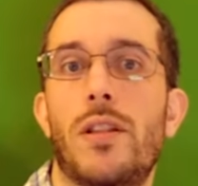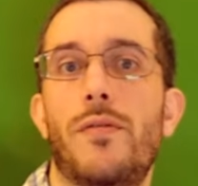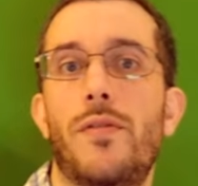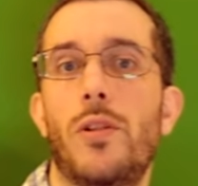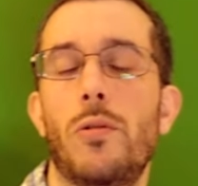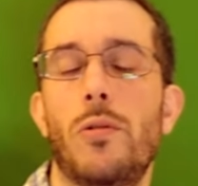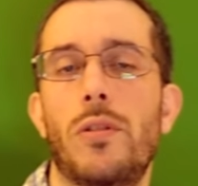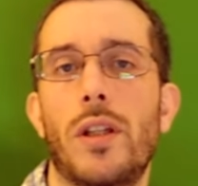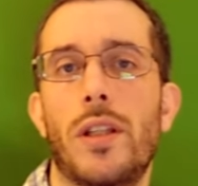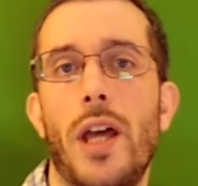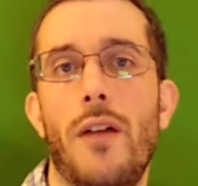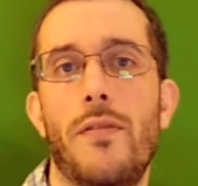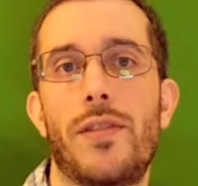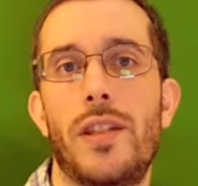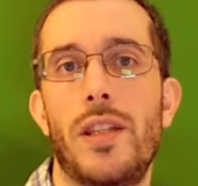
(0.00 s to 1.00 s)
of you that
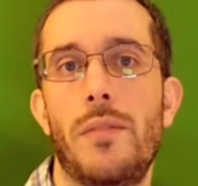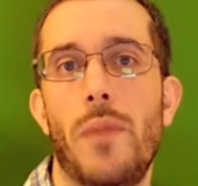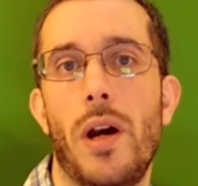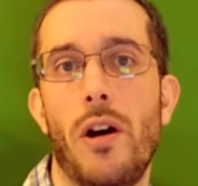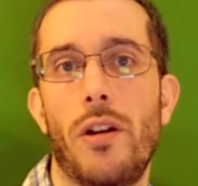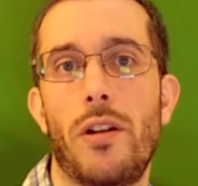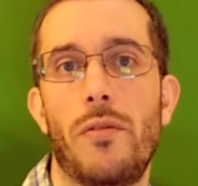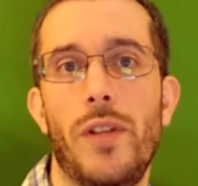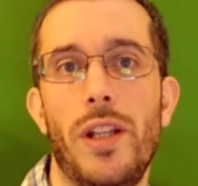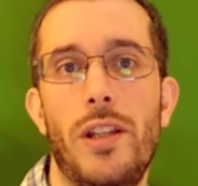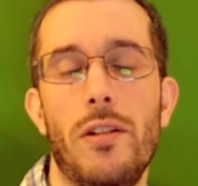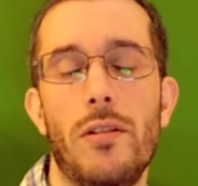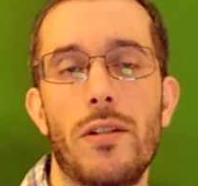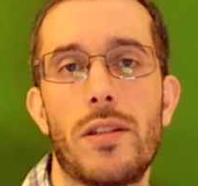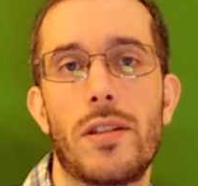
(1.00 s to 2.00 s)
have seen my other
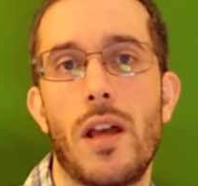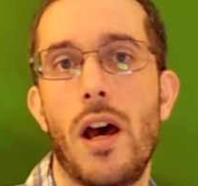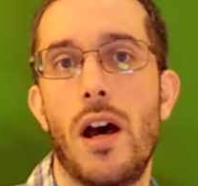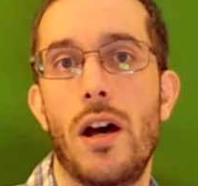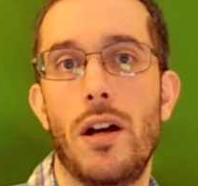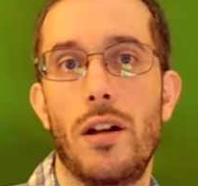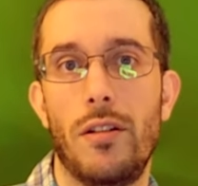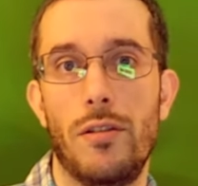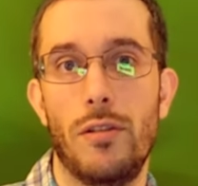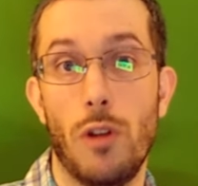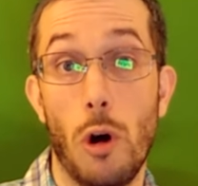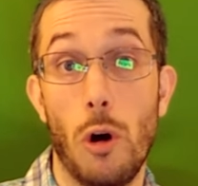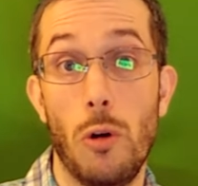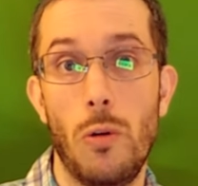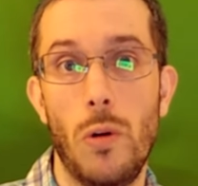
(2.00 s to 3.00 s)
videos uh,
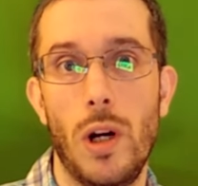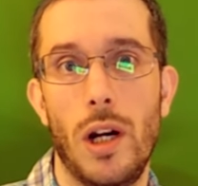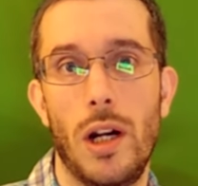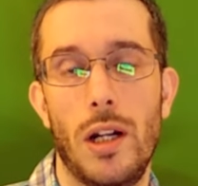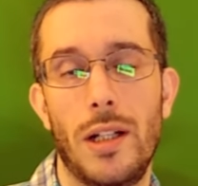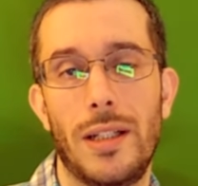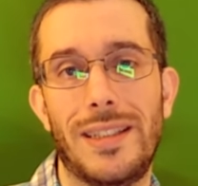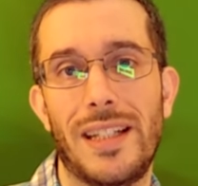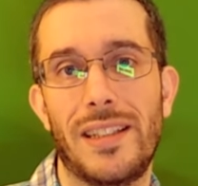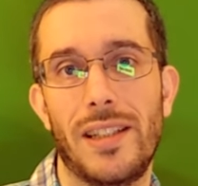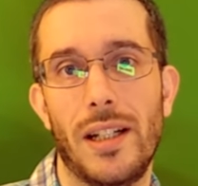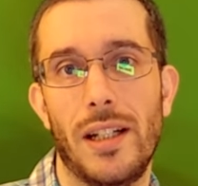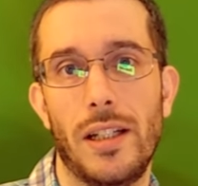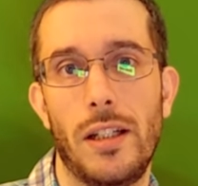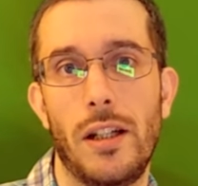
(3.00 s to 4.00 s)
know uh, that
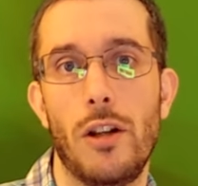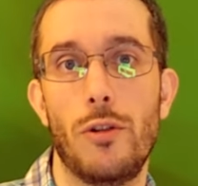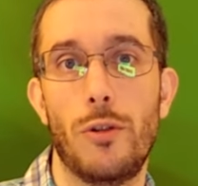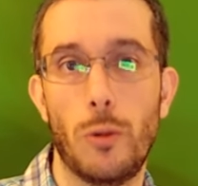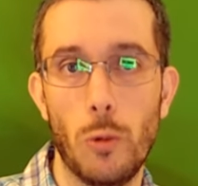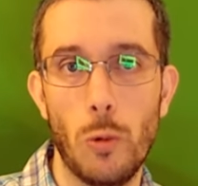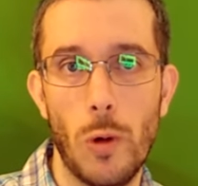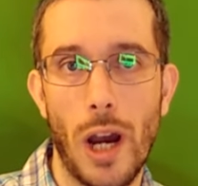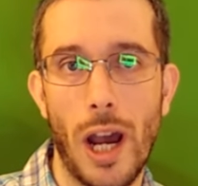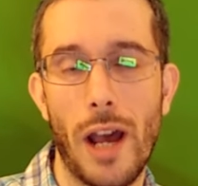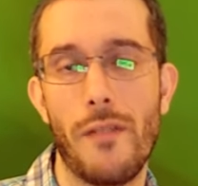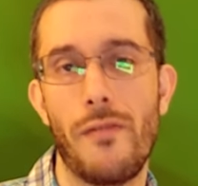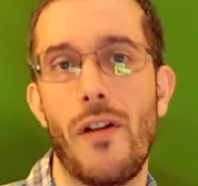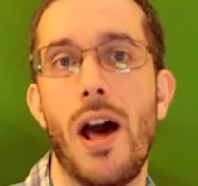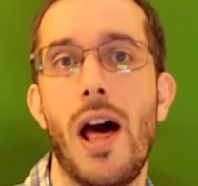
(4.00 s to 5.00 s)
I do
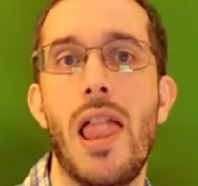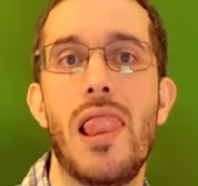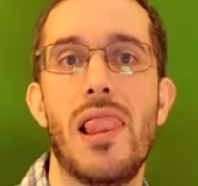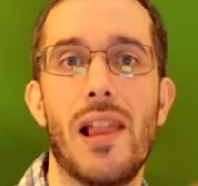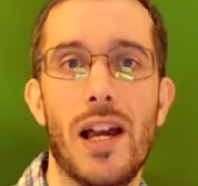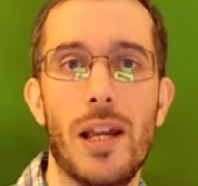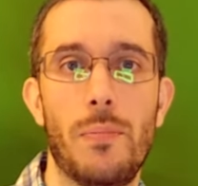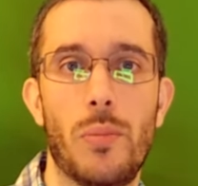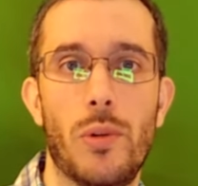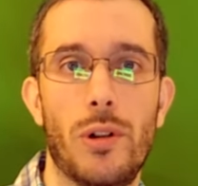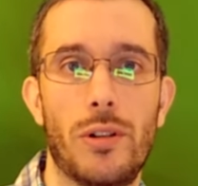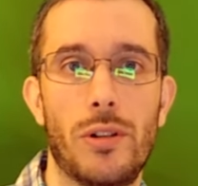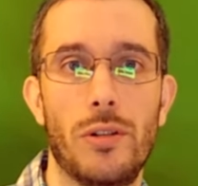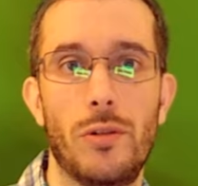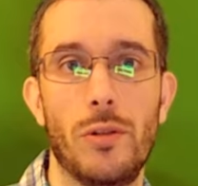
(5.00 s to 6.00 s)
have a light
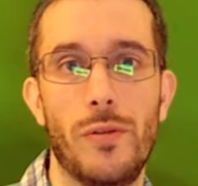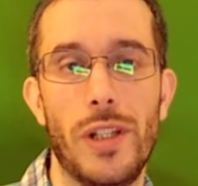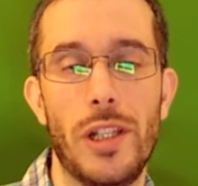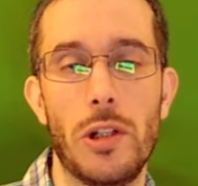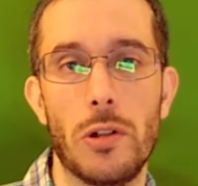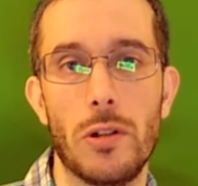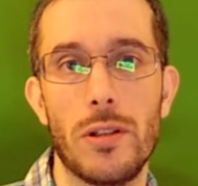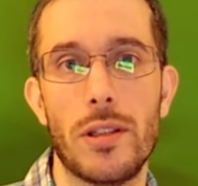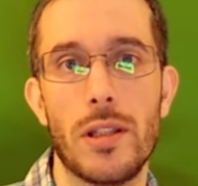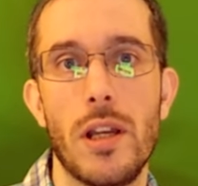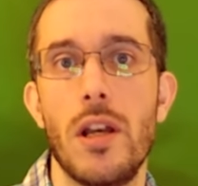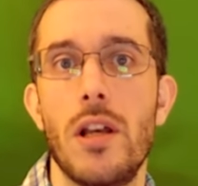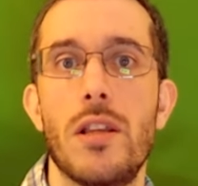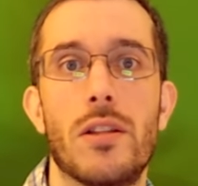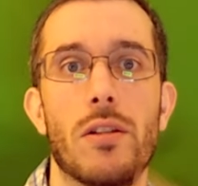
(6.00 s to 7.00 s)
board to do videos.
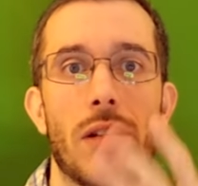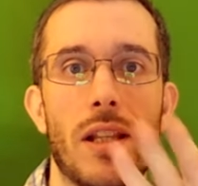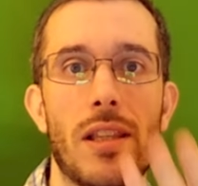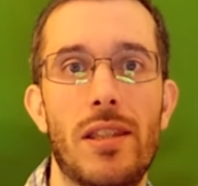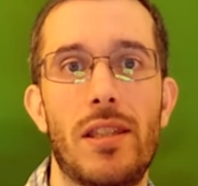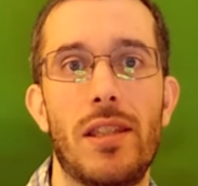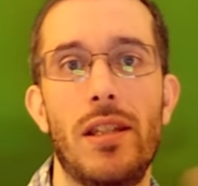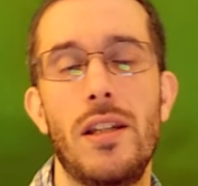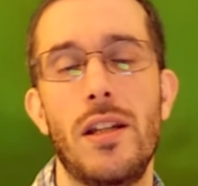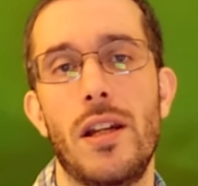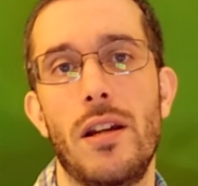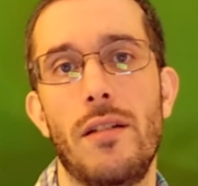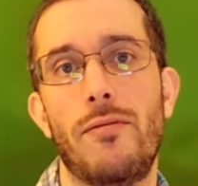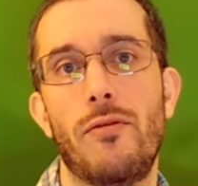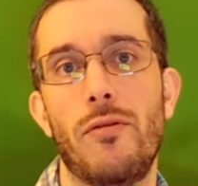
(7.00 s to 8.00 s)
So let's see
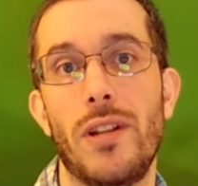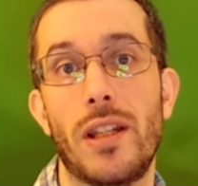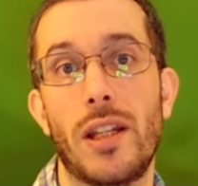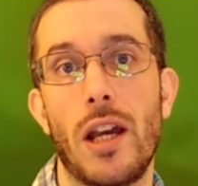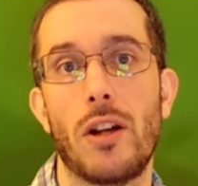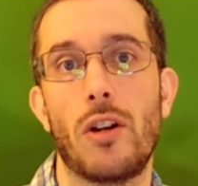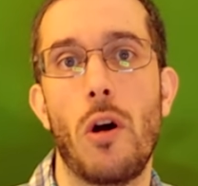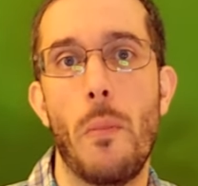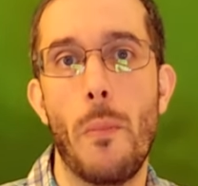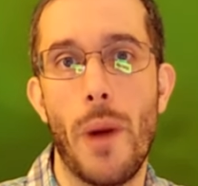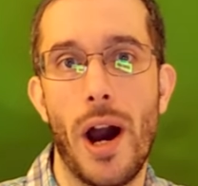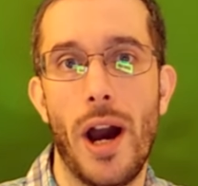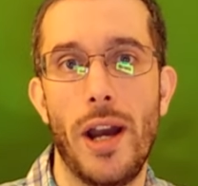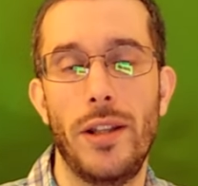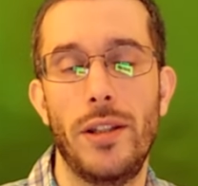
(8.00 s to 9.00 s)
if we can
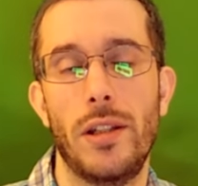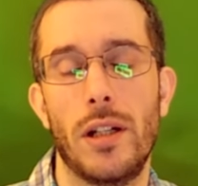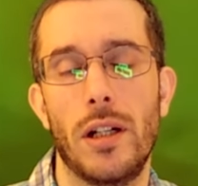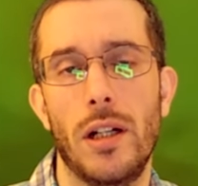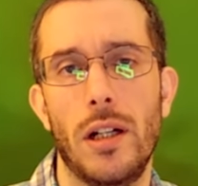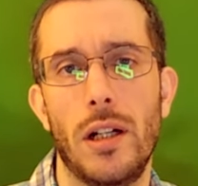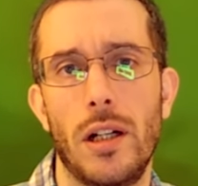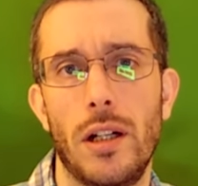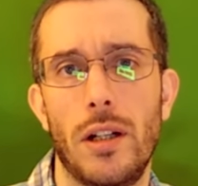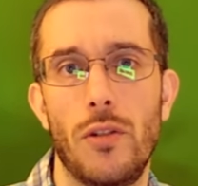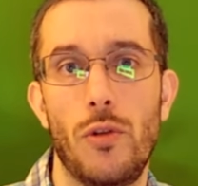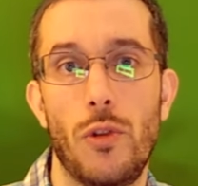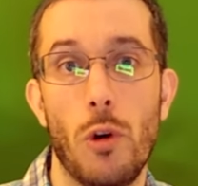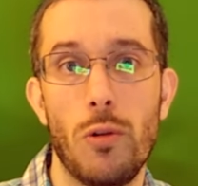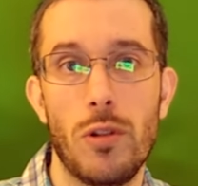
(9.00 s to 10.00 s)
combine uh,
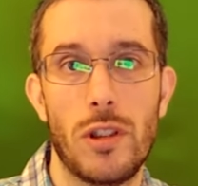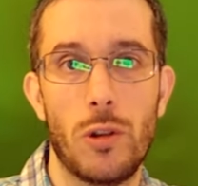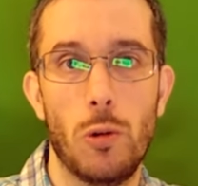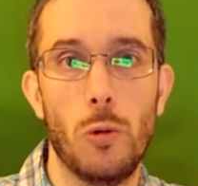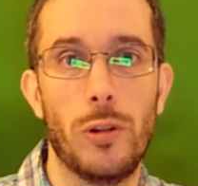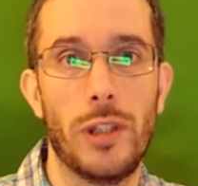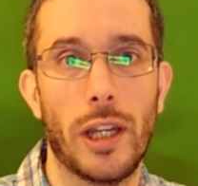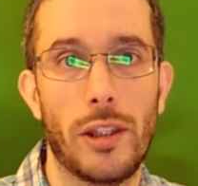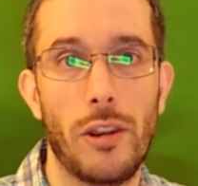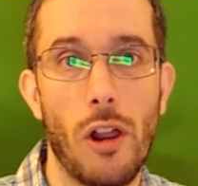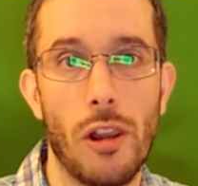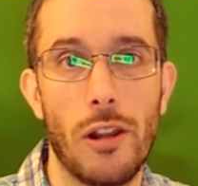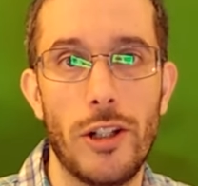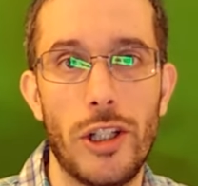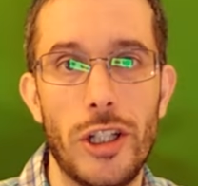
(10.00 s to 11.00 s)
those two
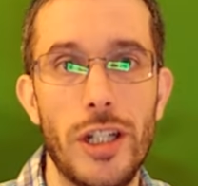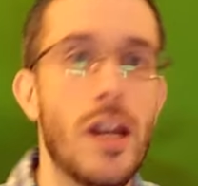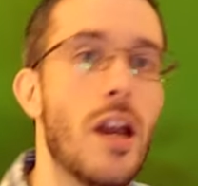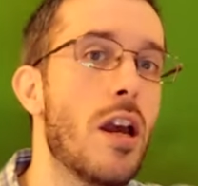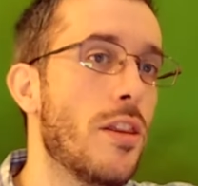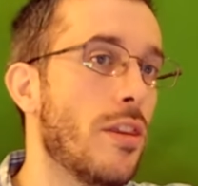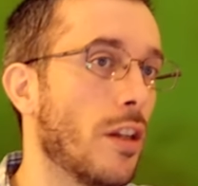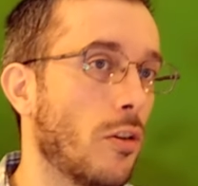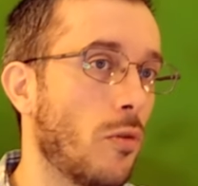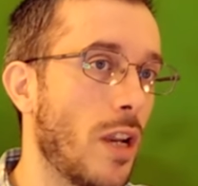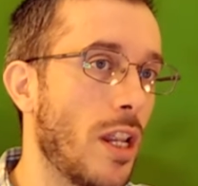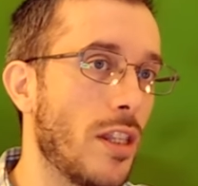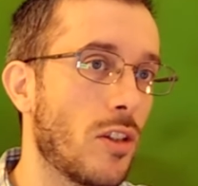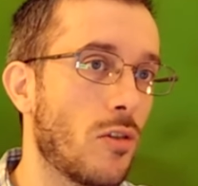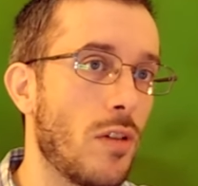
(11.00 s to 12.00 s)
technology, the
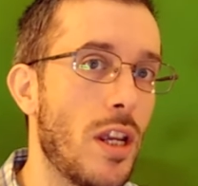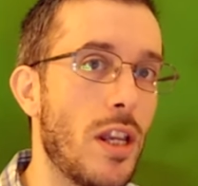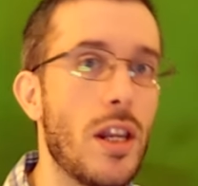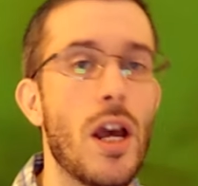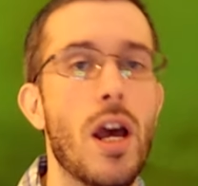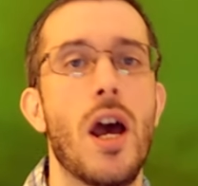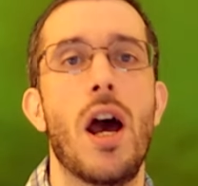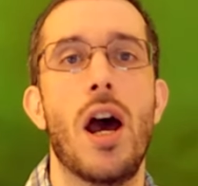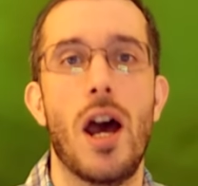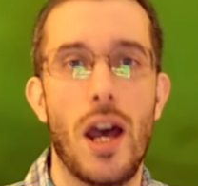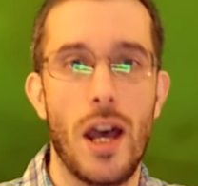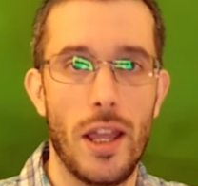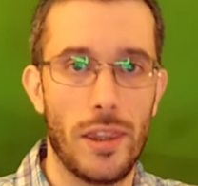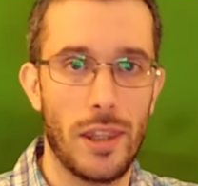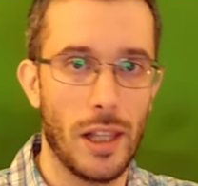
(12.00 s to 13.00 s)
green screen and